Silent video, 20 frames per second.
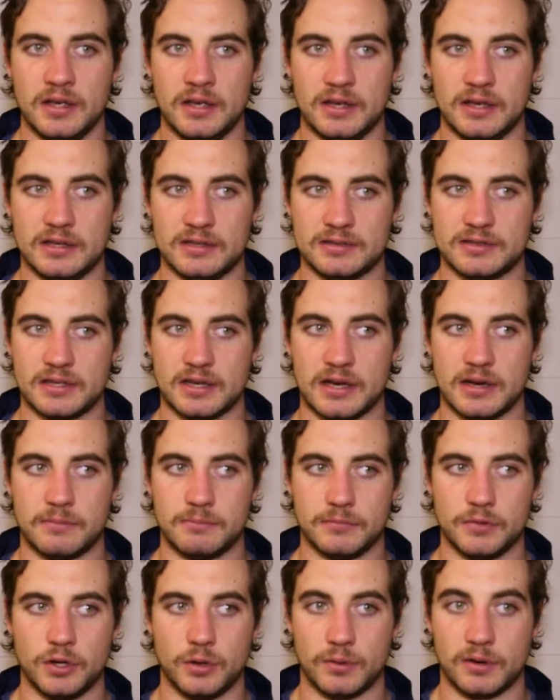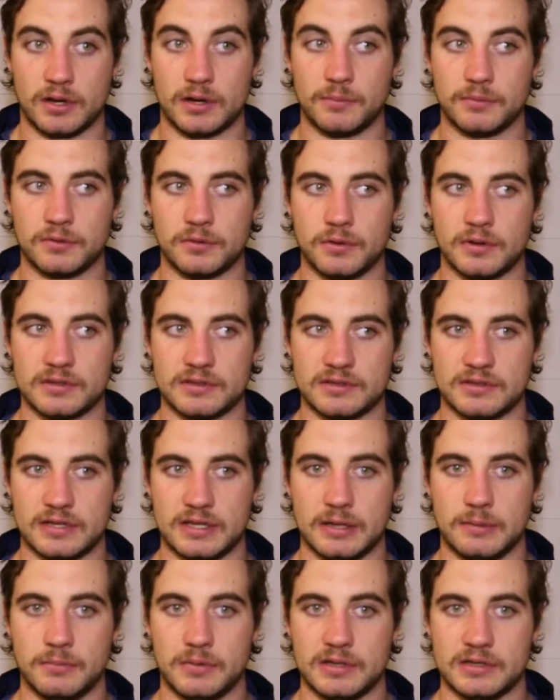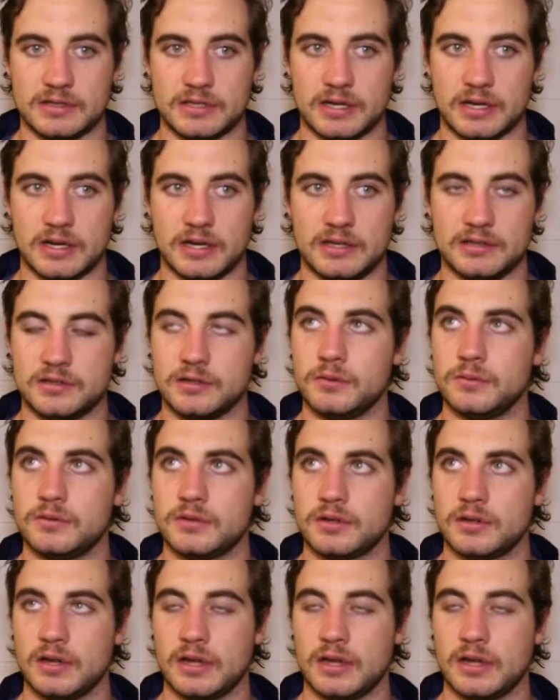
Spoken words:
is you know, and coming through as a team is huge,